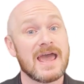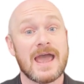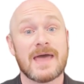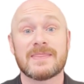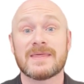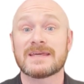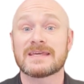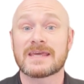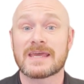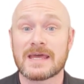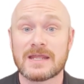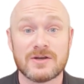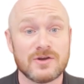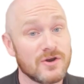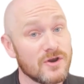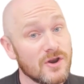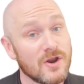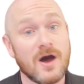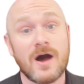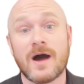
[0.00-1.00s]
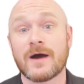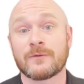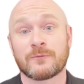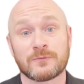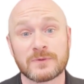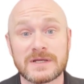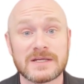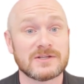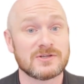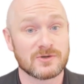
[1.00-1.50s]
and they cannot
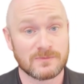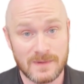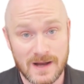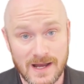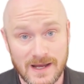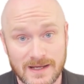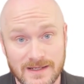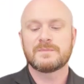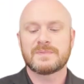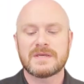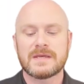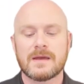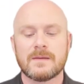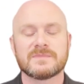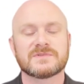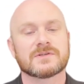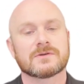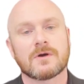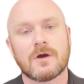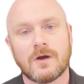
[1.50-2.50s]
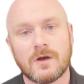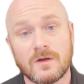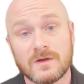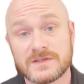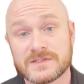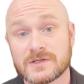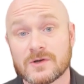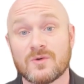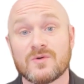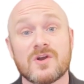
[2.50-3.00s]
read your mind. PMs are
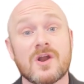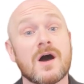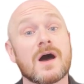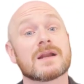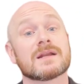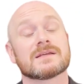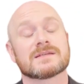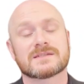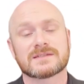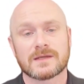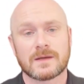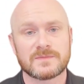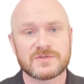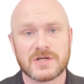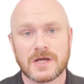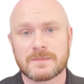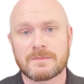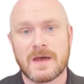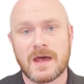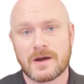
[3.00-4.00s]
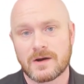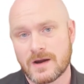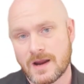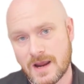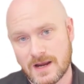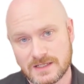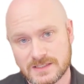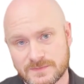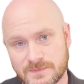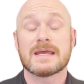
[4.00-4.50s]
also not subject matter
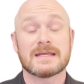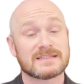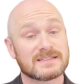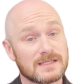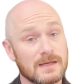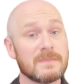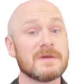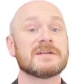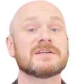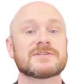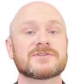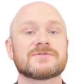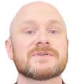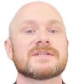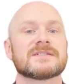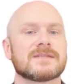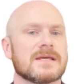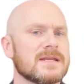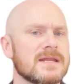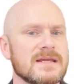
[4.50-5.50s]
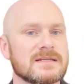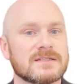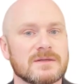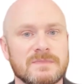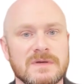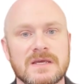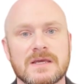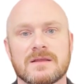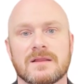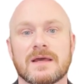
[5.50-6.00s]
experts. In some industries, they need to
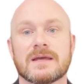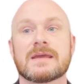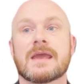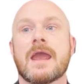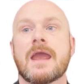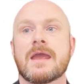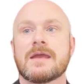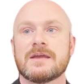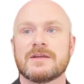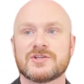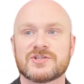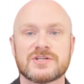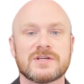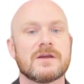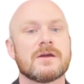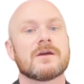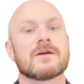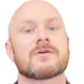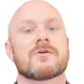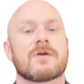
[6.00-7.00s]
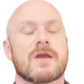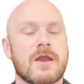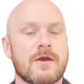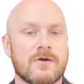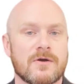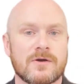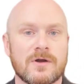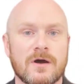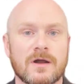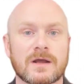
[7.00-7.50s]
be, like engineering or
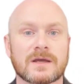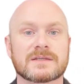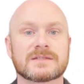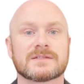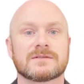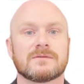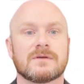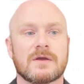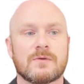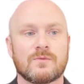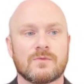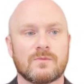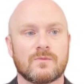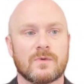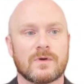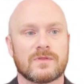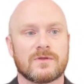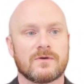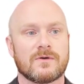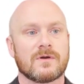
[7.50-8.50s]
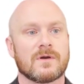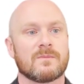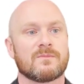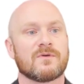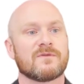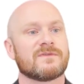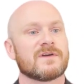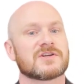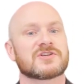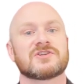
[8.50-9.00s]
aeronautics, where they're a
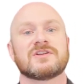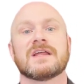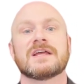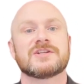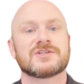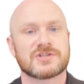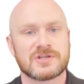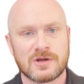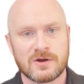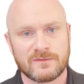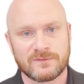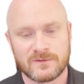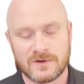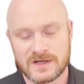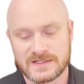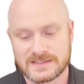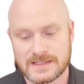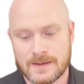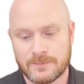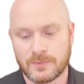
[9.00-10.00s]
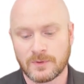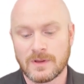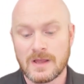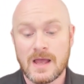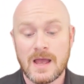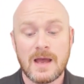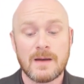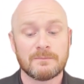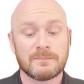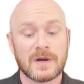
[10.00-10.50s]
professional engineer, for example.
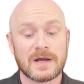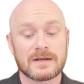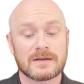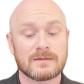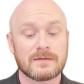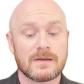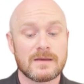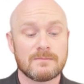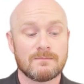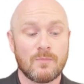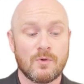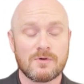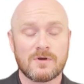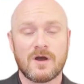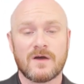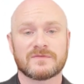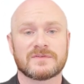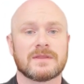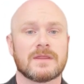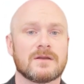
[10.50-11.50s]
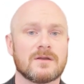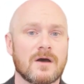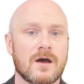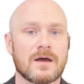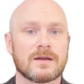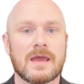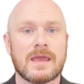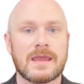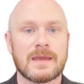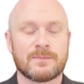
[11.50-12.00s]
But more often than
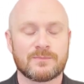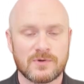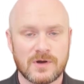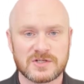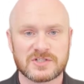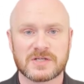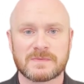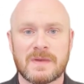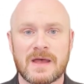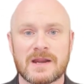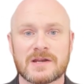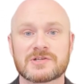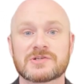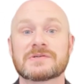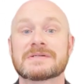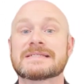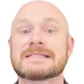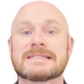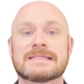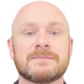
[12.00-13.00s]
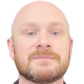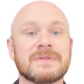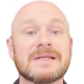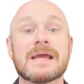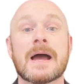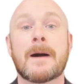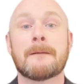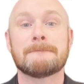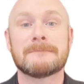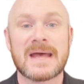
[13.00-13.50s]
not, a project manager is simply
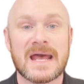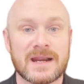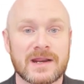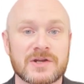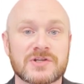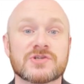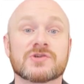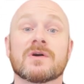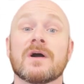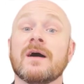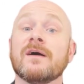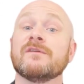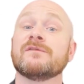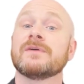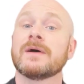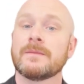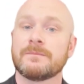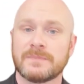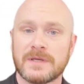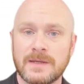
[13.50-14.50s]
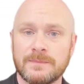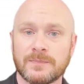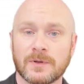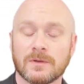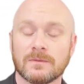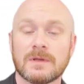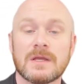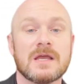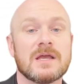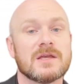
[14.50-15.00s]
a manager of
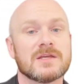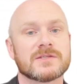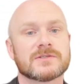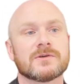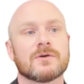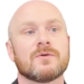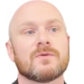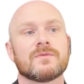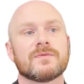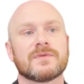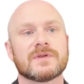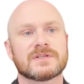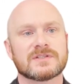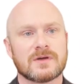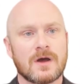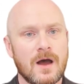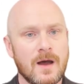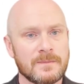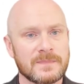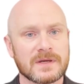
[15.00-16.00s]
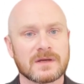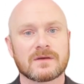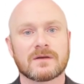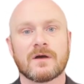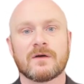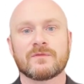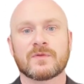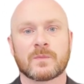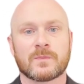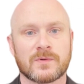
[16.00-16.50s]
people. So the topic
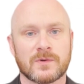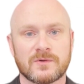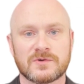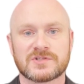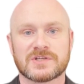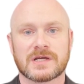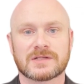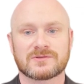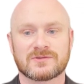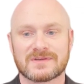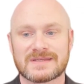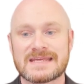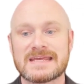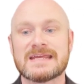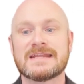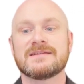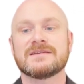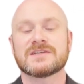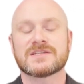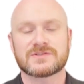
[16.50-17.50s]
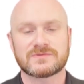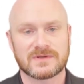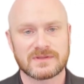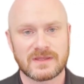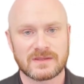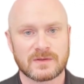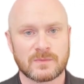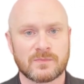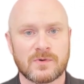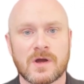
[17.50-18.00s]
of the project or the industry that
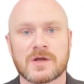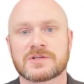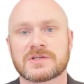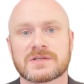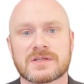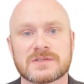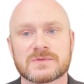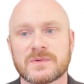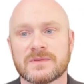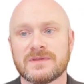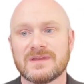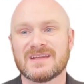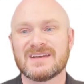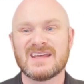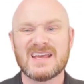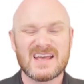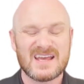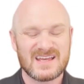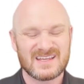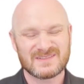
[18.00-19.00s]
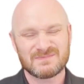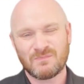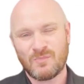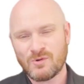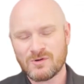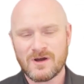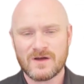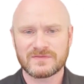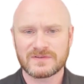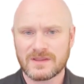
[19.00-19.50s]
the project is within is more
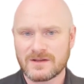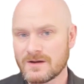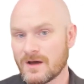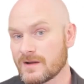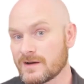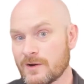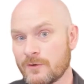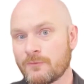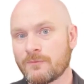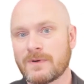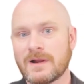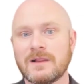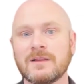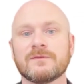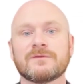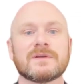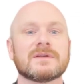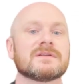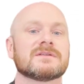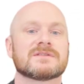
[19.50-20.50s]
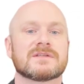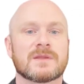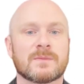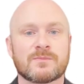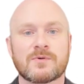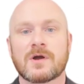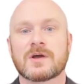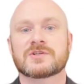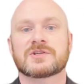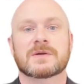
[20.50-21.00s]
often than not irrelevant to the
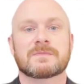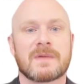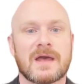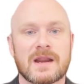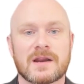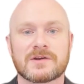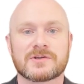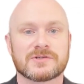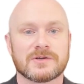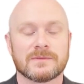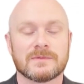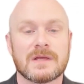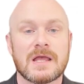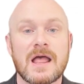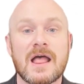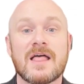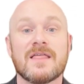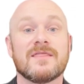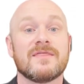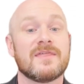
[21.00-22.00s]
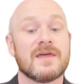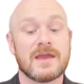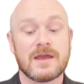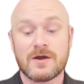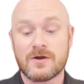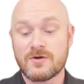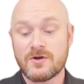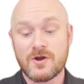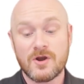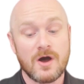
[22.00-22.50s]
project manager. They
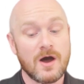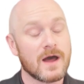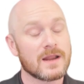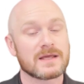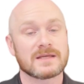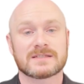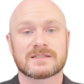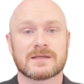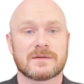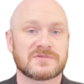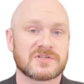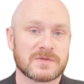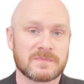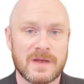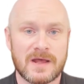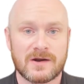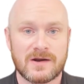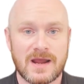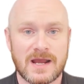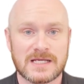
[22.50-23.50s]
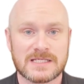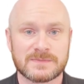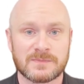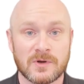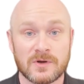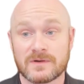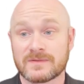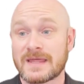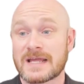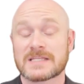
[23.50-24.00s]
are not a subject matter
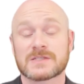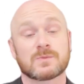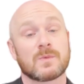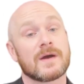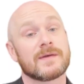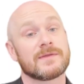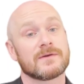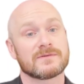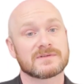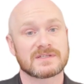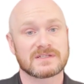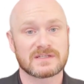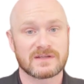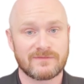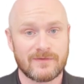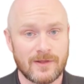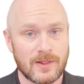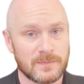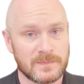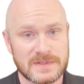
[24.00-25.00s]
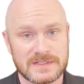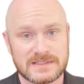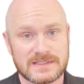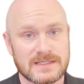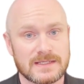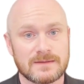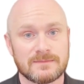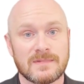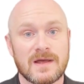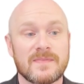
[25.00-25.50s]
expert. That's why there is a development
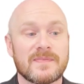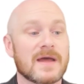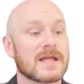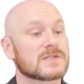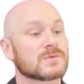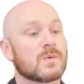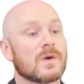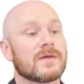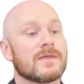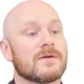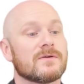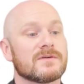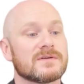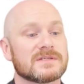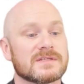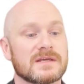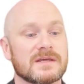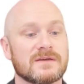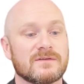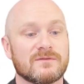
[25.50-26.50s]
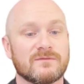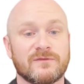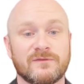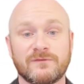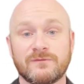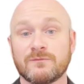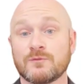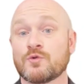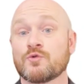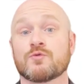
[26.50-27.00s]
team. That's why there is a
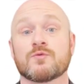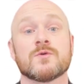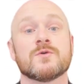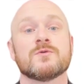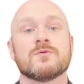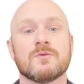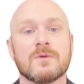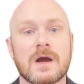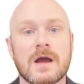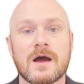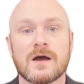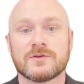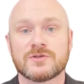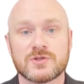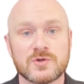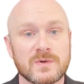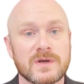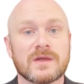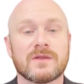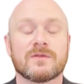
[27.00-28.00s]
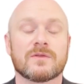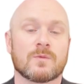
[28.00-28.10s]
crew doing the